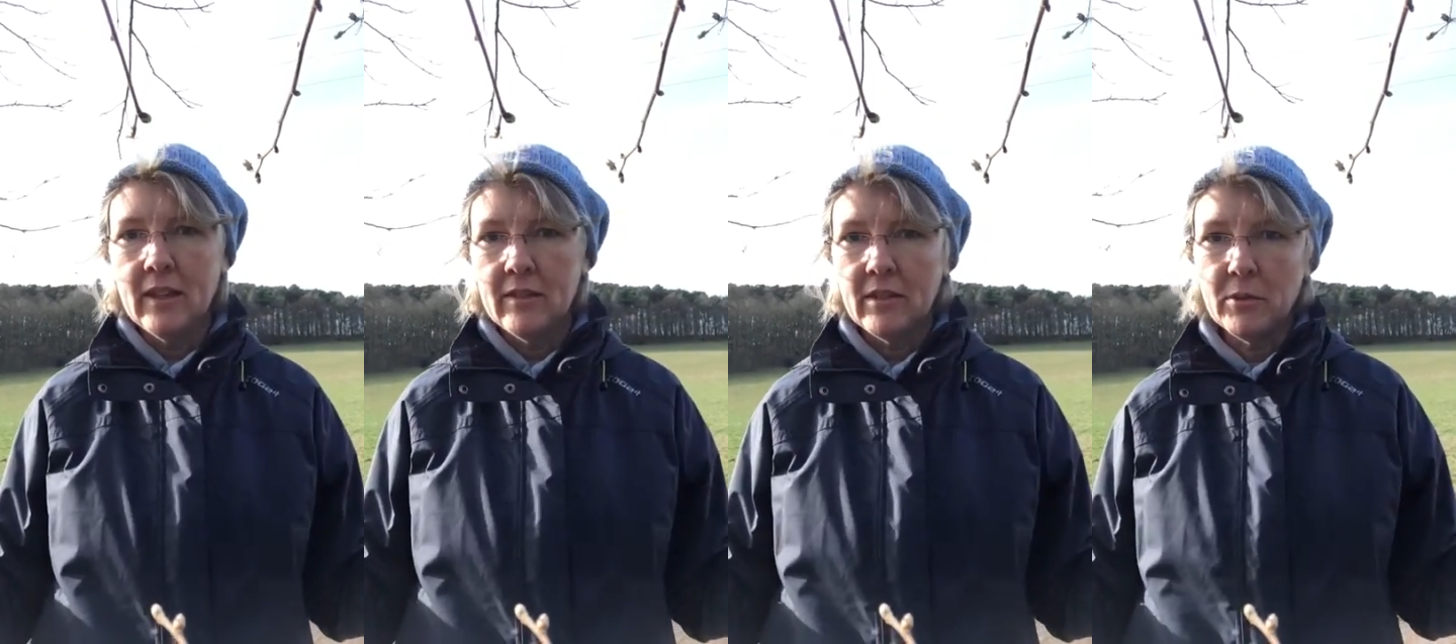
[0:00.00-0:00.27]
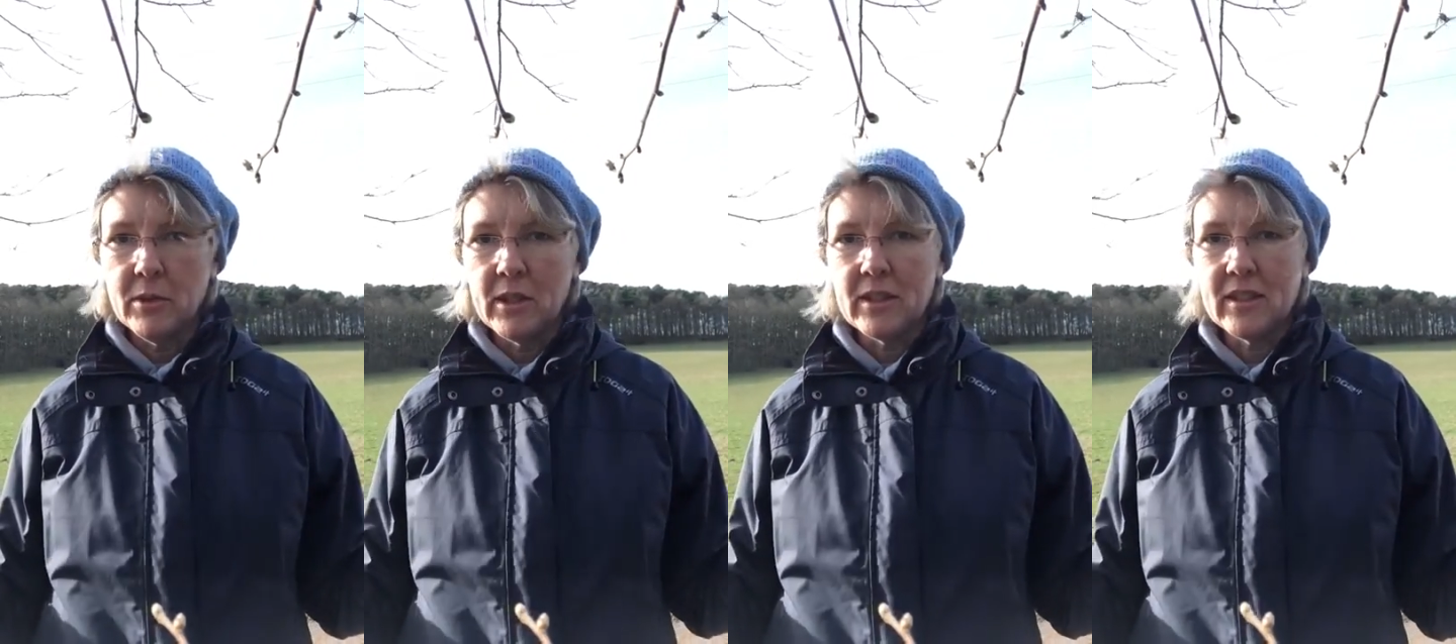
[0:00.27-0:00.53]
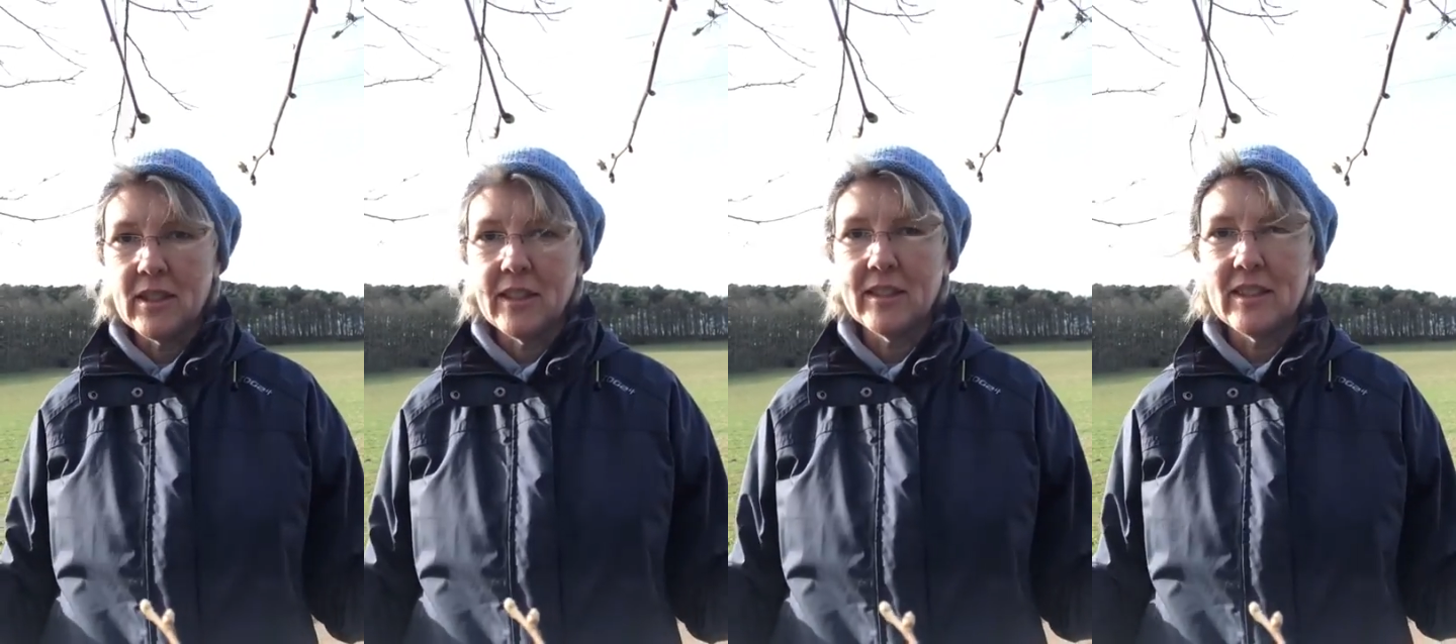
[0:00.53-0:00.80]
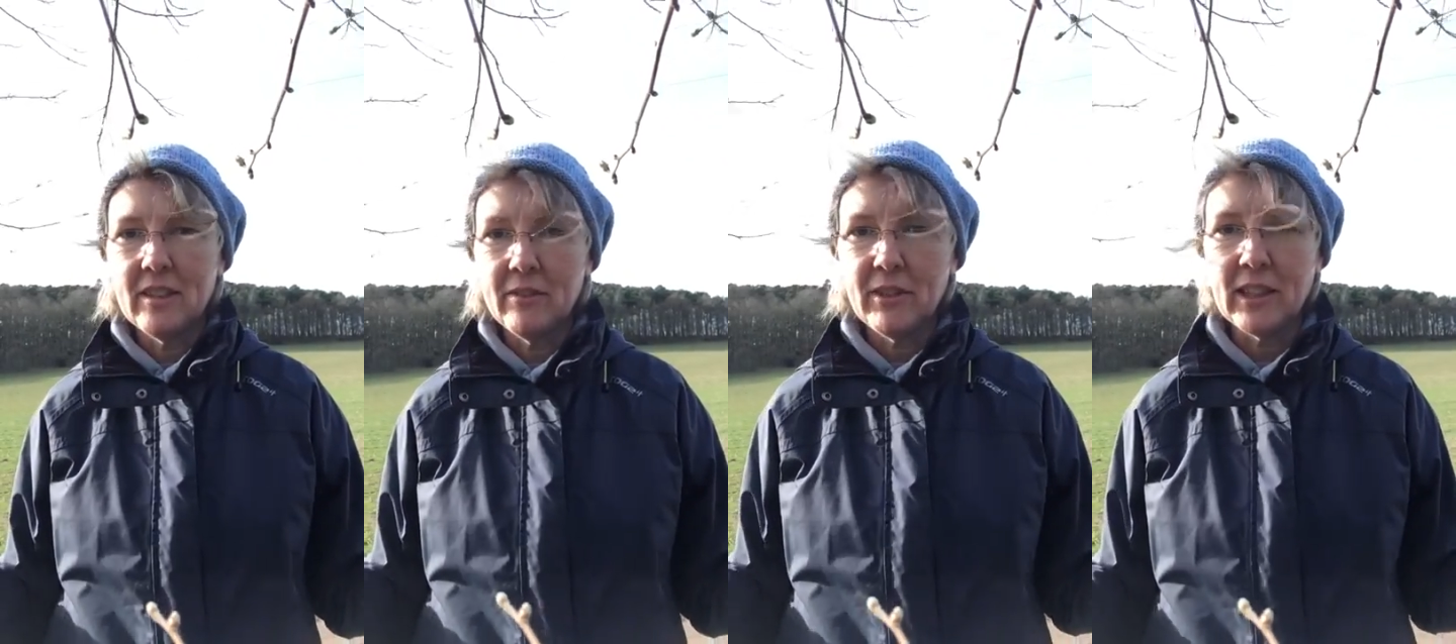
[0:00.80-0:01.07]
if you want a
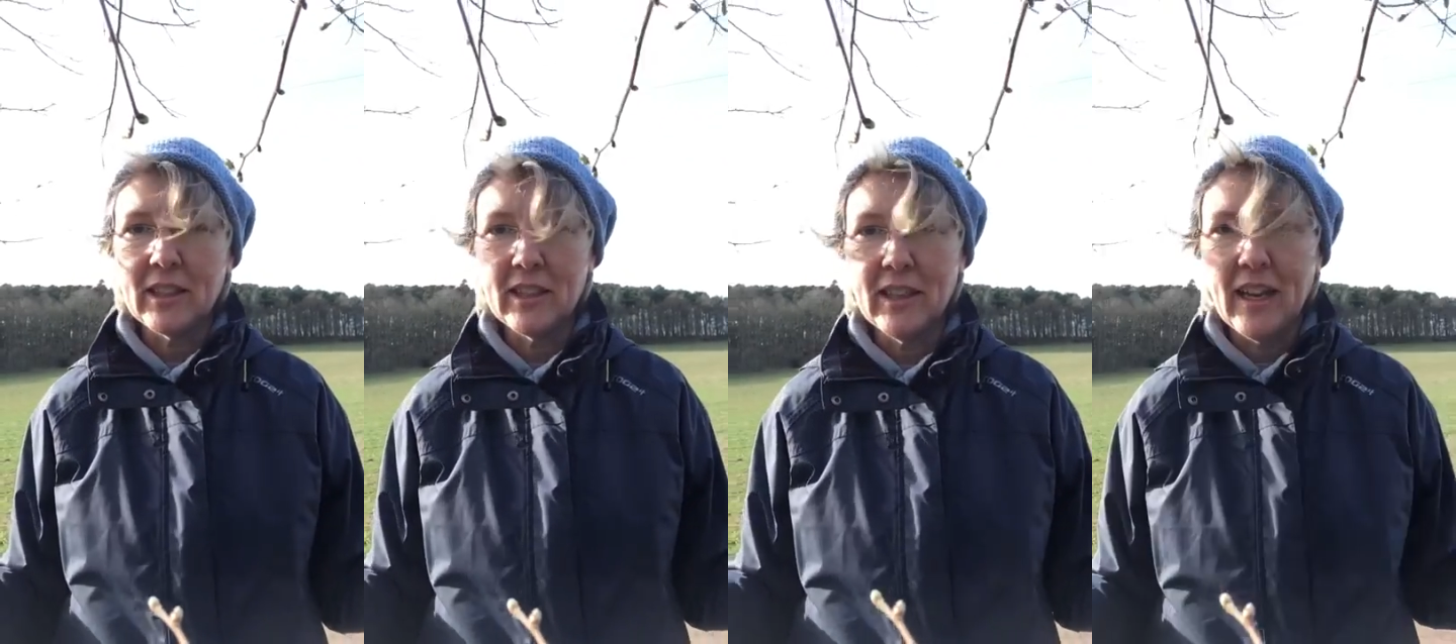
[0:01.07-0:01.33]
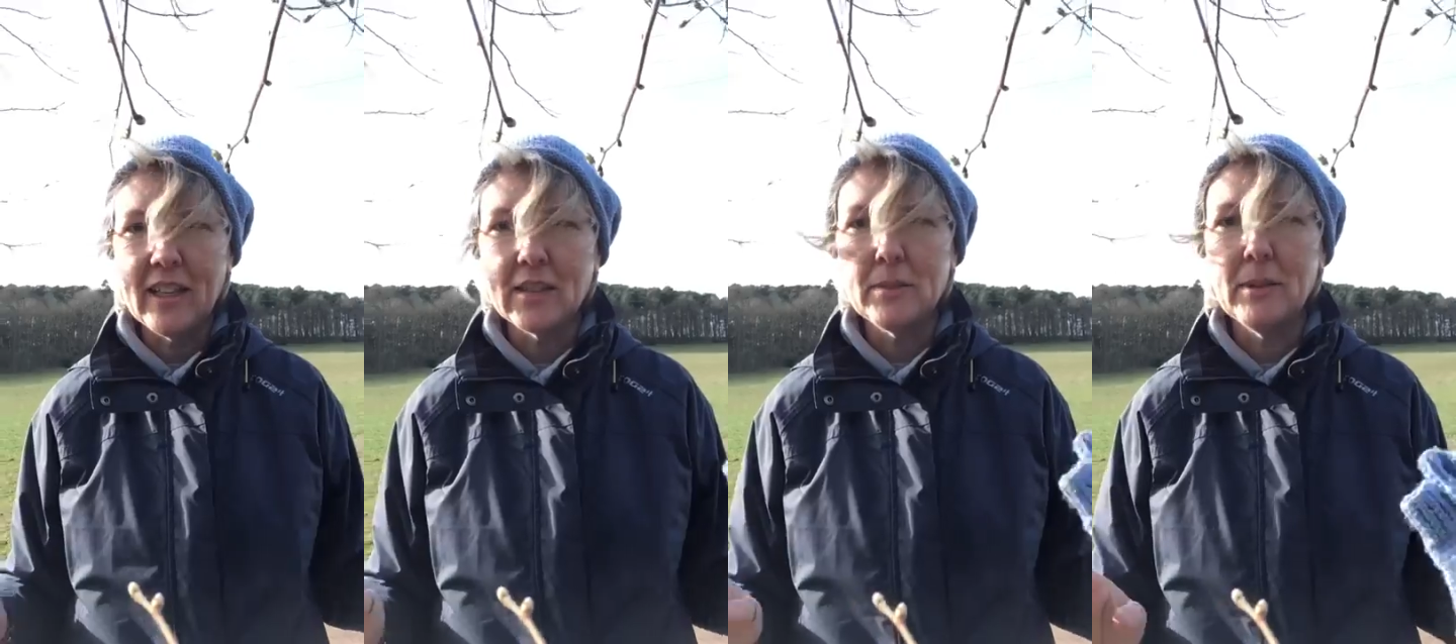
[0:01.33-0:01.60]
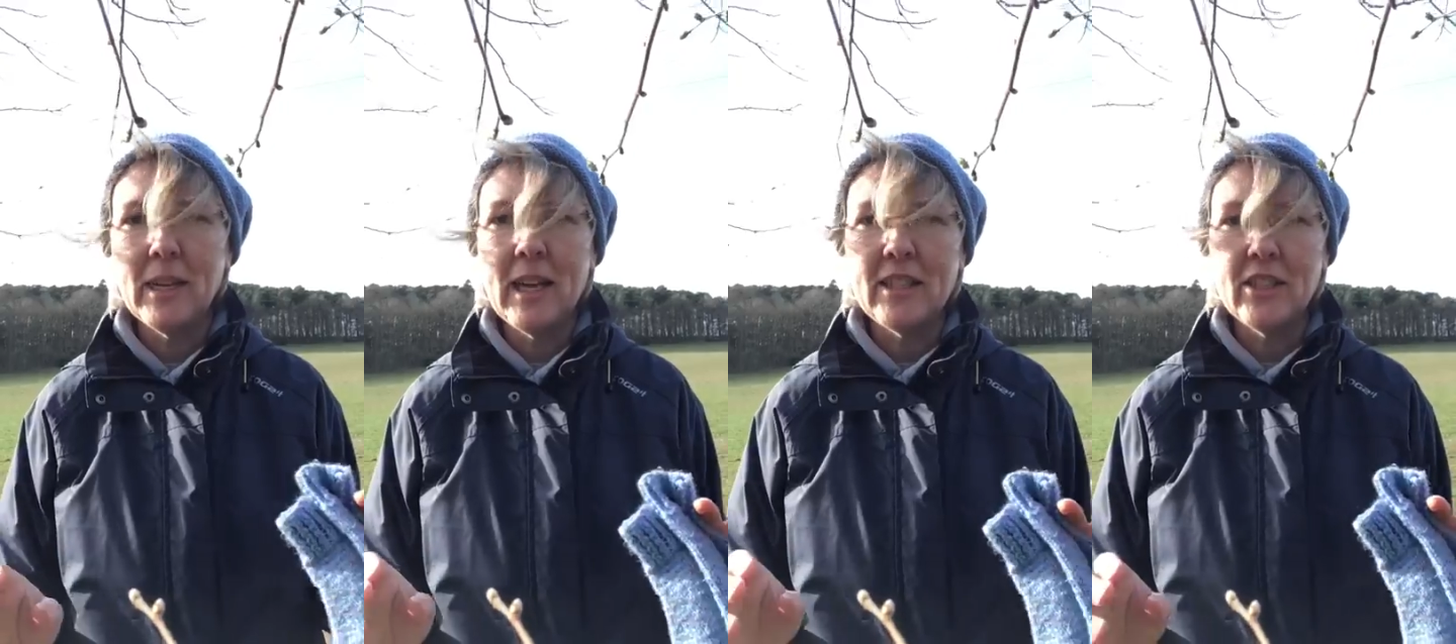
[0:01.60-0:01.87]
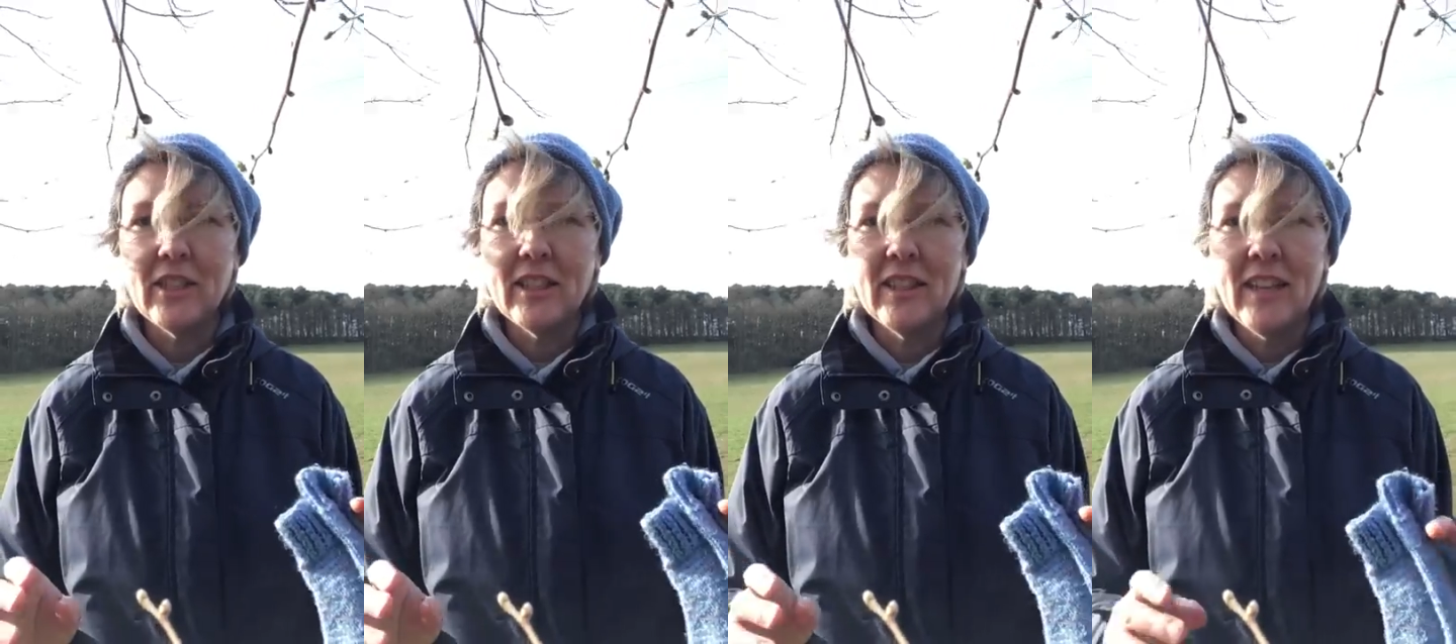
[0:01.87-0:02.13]
scientific
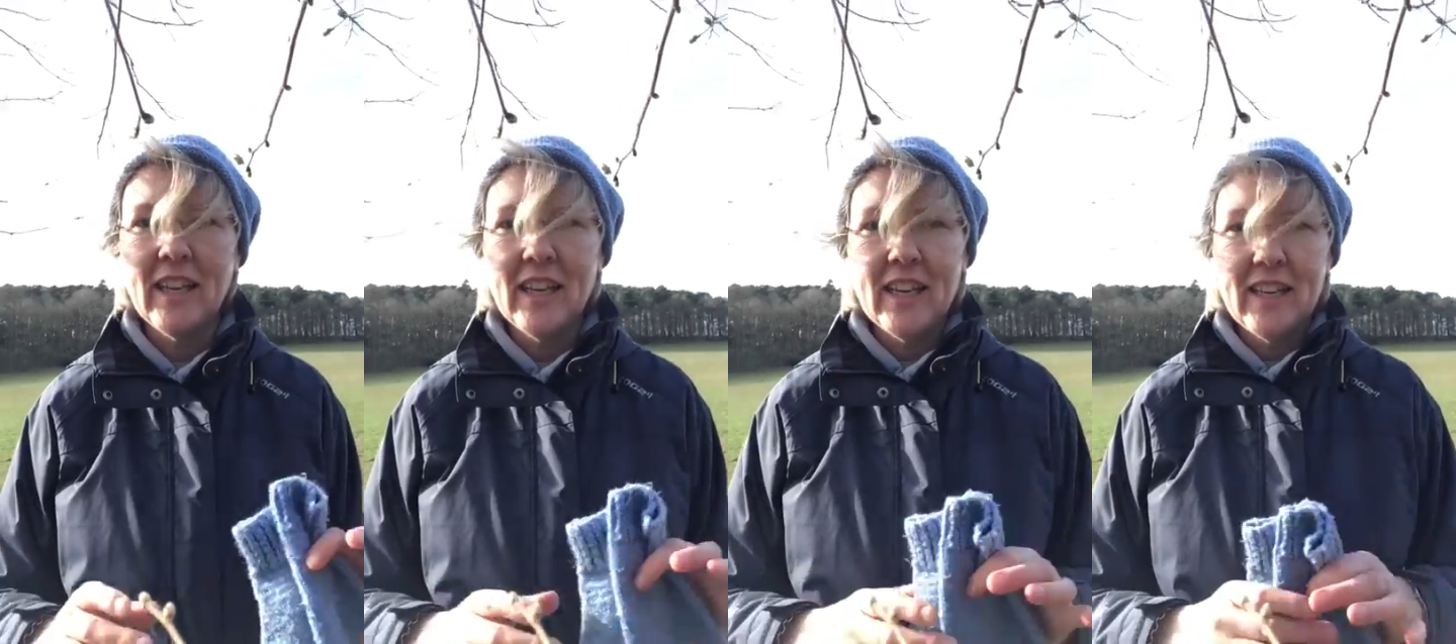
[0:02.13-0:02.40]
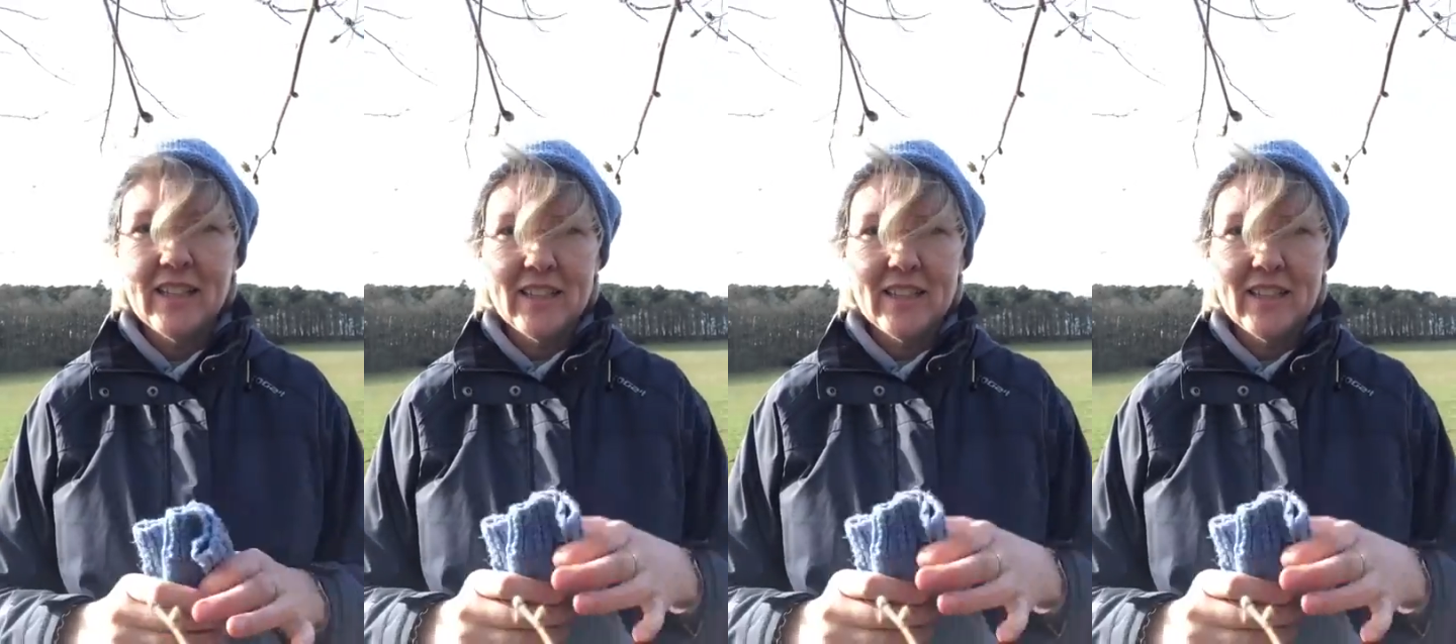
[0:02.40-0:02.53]
explanation,